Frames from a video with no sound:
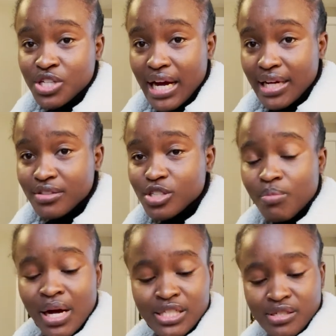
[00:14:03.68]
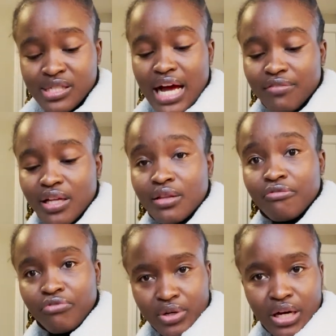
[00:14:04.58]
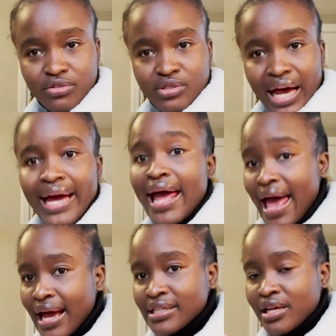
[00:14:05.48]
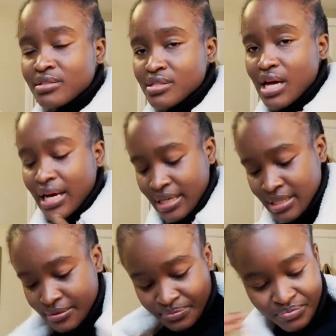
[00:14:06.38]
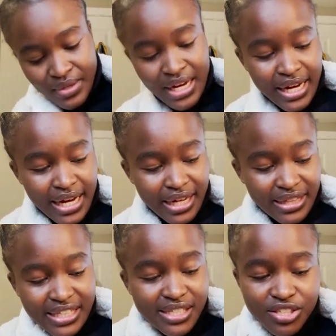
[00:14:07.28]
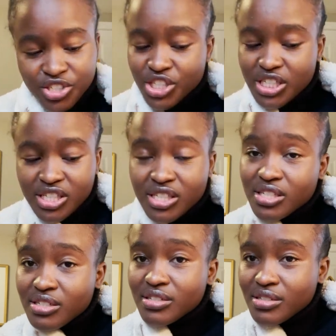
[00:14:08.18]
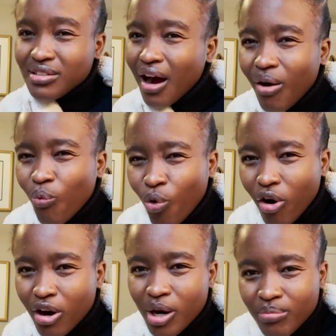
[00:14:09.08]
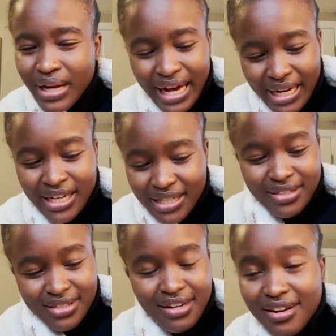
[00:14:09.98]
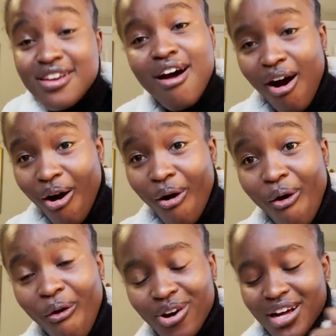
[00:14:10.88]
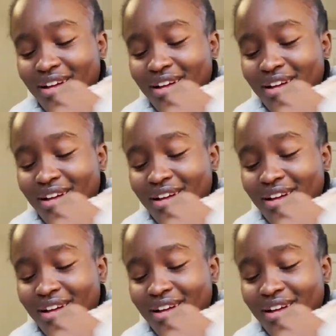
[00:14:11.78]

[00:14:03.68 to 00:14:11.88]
jacket so much, because they have like the fur outside and inside. This is just not warm. Like, no.